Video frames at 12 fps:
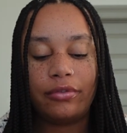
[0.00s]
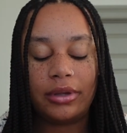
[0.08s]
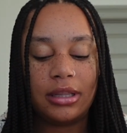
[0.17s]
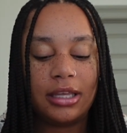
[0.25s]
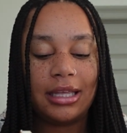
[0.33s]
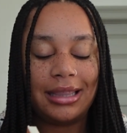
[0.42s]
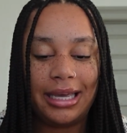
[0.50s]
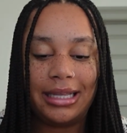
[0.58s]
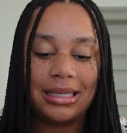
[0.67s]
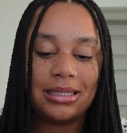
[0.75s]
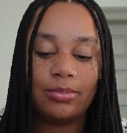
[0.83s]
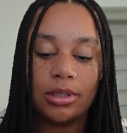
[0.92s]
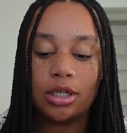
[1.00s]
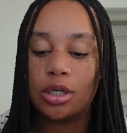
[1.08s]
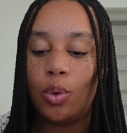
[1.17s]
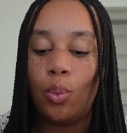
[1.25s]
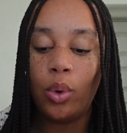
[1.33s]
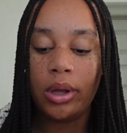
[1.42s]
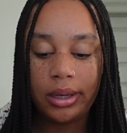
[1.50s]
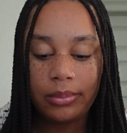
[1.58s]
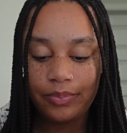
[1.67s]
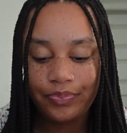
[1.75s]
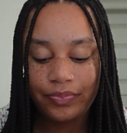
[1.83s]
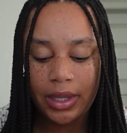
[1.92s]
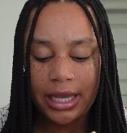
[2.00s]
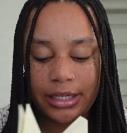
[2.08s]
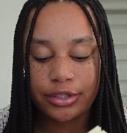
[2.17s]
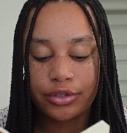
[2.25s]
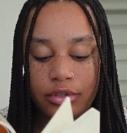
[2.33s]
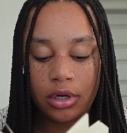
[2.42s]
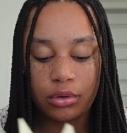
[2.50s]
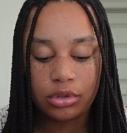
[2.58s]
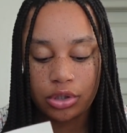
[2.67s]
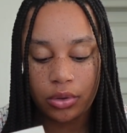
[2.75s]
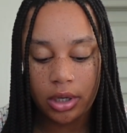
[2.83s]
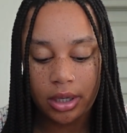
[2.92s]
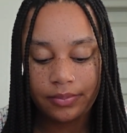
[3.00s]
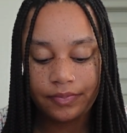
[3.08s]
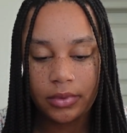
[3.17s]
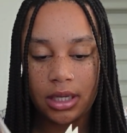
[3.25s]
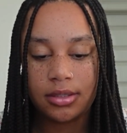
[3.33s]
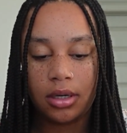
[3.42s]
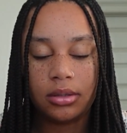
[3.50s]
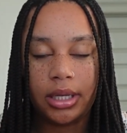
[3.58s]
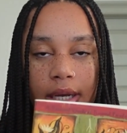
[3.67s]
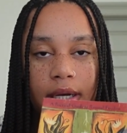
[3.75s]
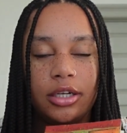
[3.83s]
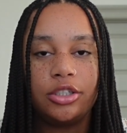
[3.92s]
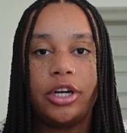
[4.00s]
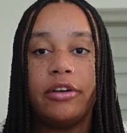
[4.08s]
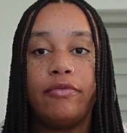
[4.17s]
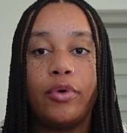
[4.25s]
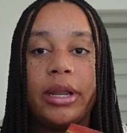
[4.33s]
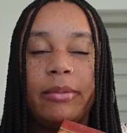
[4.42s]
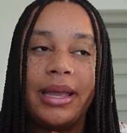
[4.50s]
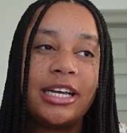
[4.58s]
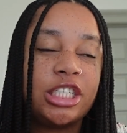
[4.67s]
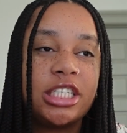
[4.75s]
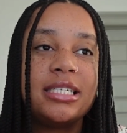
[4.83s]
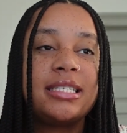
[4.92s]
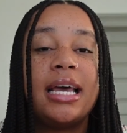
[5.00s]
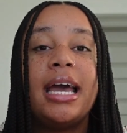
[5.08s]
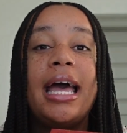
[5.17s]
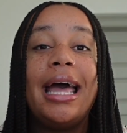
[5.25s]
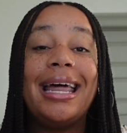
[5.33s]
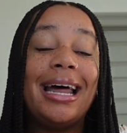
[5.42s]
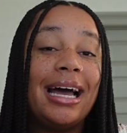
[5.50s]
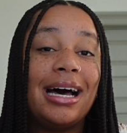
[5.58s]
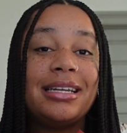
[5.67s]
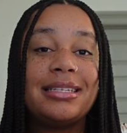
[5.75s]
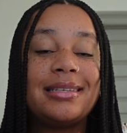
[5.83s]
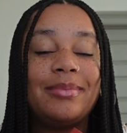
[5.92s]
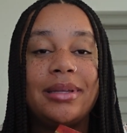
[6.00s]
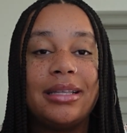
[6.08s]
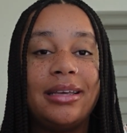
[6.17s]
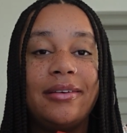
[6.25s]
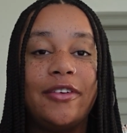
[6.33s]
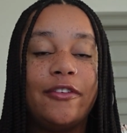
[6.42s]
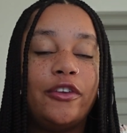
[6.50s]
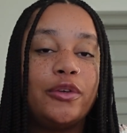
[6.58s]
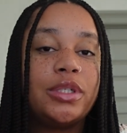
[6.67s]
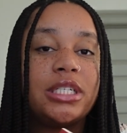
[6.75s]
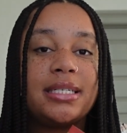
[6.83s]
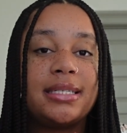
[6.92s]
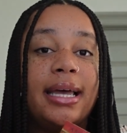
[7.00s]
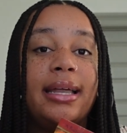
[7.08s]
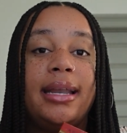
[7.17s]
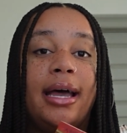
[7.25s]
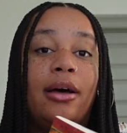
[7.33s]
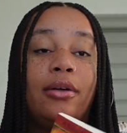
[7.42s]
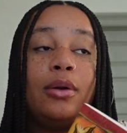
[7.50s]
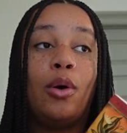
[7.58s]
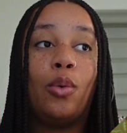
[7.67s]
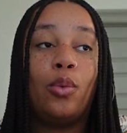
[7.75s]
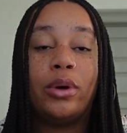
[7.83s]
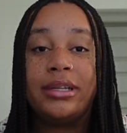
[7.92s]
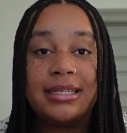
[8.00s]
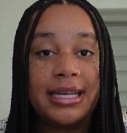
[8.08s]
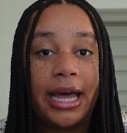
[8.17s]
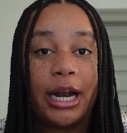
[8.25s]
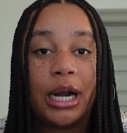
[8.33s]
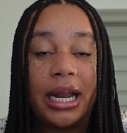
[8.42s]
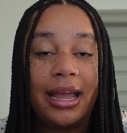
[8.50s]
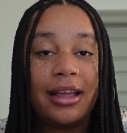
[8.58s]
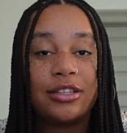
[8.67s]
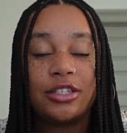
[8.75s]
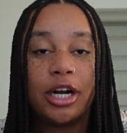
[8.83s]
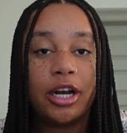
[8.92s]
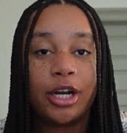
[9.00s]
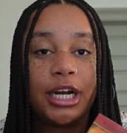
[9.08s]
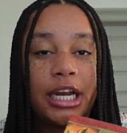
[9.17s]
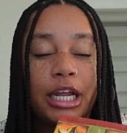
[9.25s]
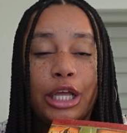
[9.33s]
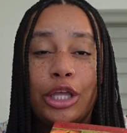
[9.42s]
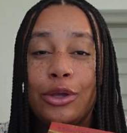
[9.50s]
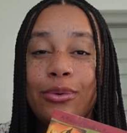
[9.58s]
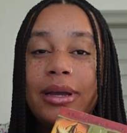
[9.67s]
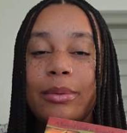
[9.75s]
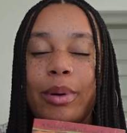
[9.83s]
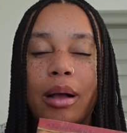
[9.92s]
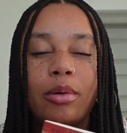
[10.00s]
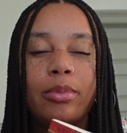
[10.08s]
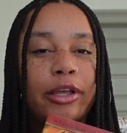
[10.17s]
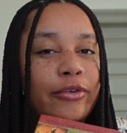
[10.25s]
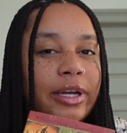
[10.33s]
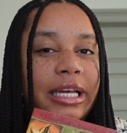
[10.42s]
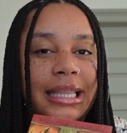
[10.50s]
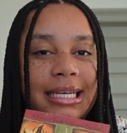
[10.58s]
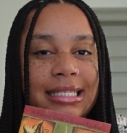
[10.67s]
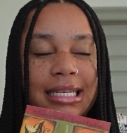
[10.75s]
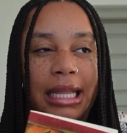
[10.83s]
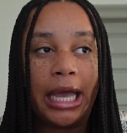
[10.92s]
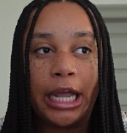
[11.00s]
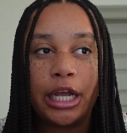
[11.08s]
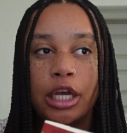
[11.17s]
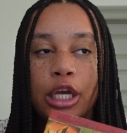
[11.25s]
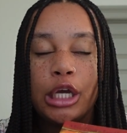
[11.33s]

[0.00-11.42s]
really like this book. One, it's so short. It's only 140 pages. And I honestly believe if you just sat down one Saturday and started reading, you could probably read this in like